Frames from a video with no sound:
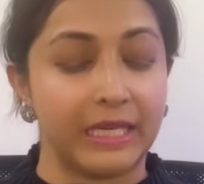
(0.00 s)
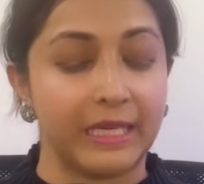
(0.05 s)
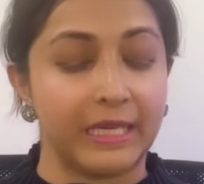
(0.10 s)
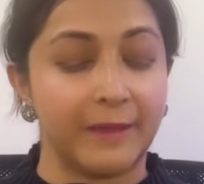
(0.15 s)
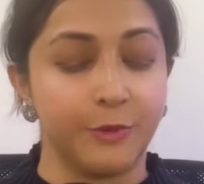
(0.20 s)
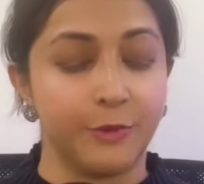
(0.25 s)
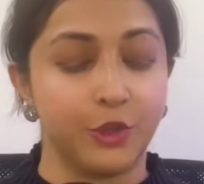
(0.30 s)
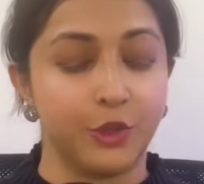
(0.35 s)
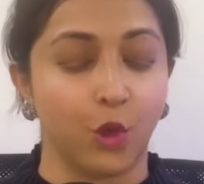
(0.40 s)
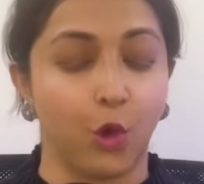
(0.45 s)

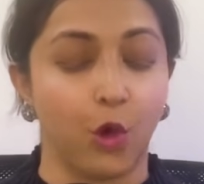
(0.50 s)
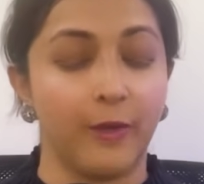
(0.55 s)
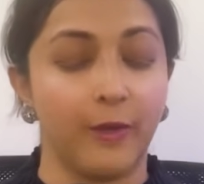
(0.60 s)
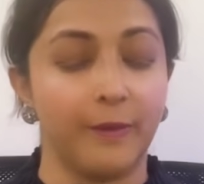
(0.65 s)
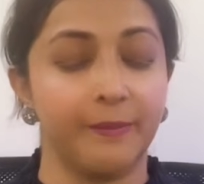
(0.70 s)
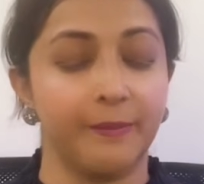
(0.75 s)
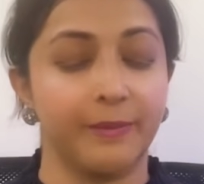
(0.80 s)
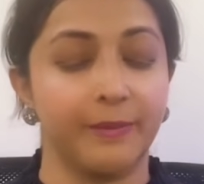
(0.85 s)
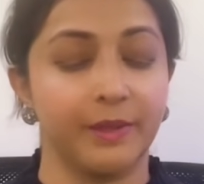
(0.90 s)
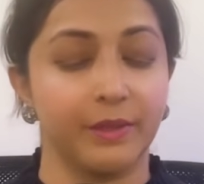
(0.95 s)

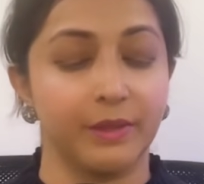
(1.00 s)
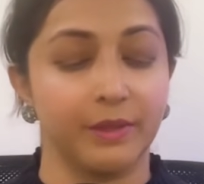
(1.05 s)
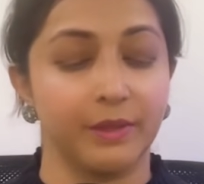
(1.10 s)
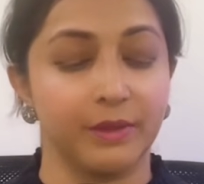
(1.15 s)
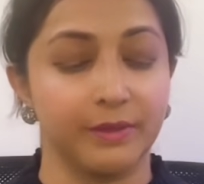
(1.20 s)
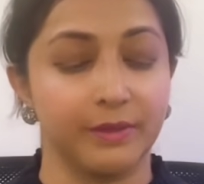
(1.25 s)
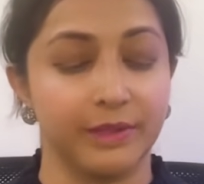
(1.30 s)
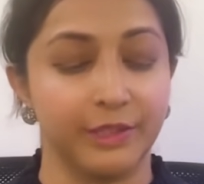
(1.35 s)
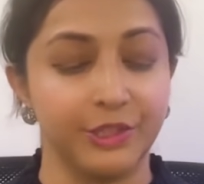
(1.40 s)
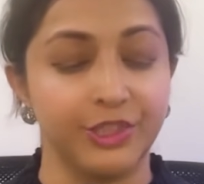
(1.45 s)
absorb
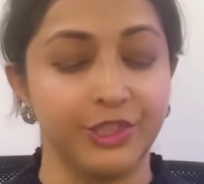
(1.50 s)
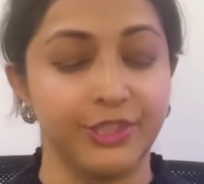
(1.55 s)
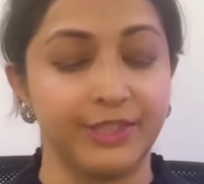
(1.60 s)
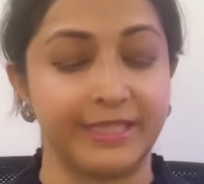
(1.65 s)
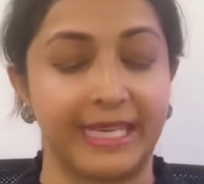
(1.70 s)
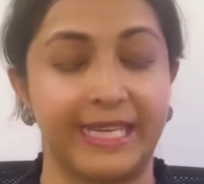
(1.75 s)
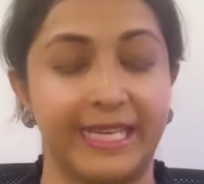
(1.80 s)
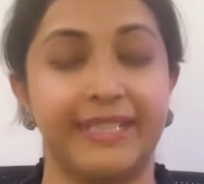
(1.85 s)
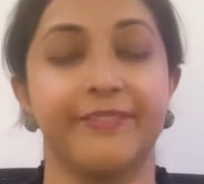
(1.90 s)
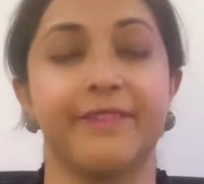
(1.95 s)
the
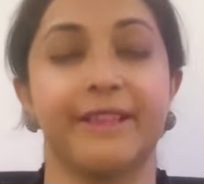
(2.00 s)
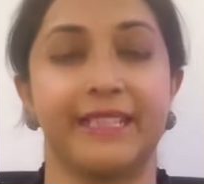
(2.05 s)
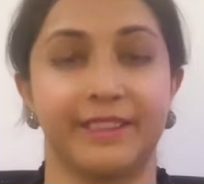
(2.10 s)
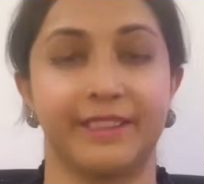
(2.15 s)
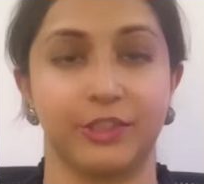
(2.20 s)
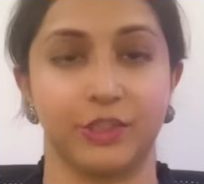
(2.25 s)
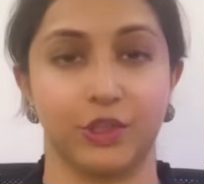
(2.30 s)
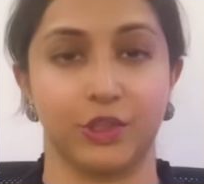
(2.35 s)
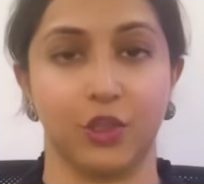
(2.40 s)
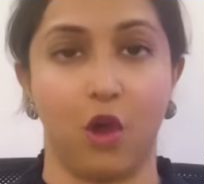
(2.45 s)

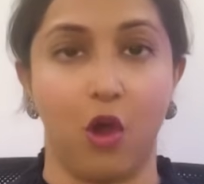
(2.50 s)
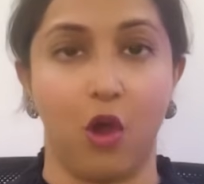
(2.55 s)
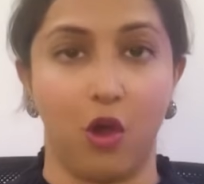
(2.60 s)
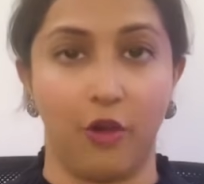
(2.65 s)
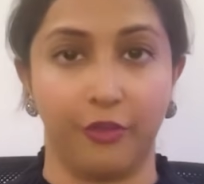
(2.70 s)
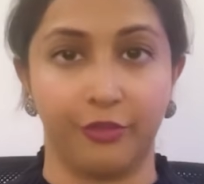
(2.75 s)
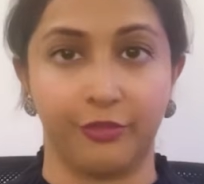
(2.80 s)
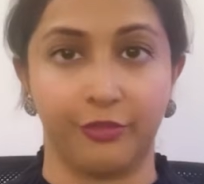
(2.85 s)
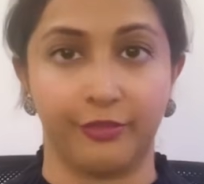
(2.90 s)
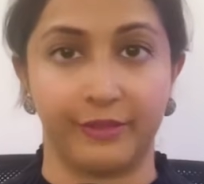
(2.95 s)
savings
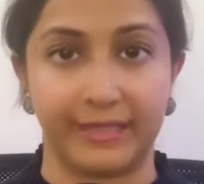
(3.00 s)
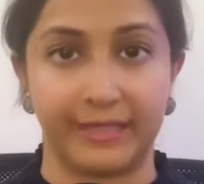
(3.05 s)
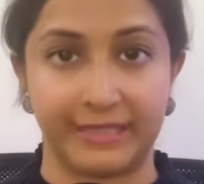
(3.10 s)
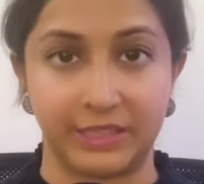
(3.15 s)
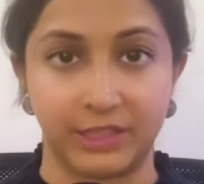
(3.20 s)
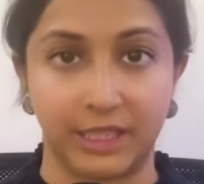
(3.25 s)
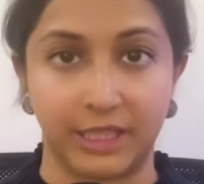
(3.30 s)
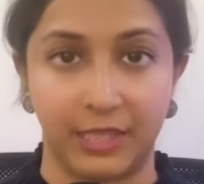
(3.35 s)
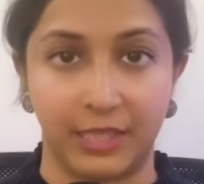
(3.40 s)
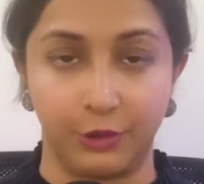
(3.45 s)
of
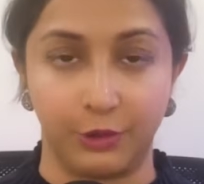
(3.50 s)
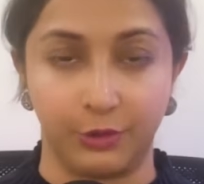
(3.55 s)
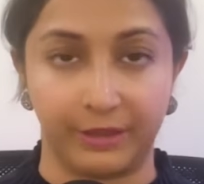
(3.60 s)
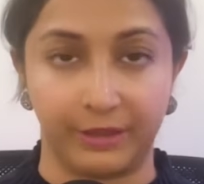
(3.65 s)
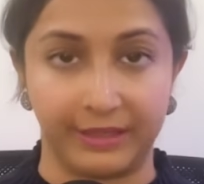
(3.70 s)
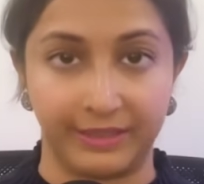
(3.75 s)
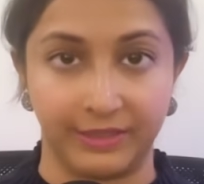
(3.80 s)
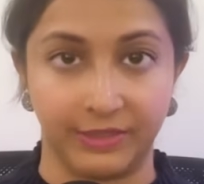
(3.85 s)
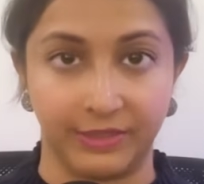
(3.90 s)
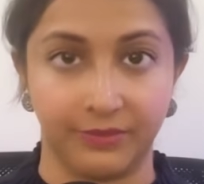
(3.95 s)
these
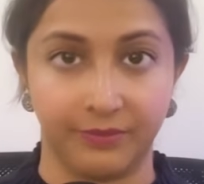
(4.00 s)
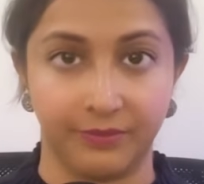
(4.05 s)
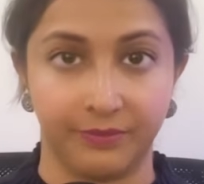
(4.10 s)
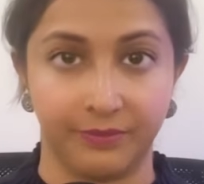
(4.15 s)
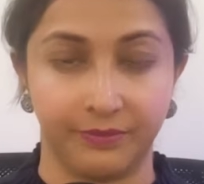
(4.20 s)
countries.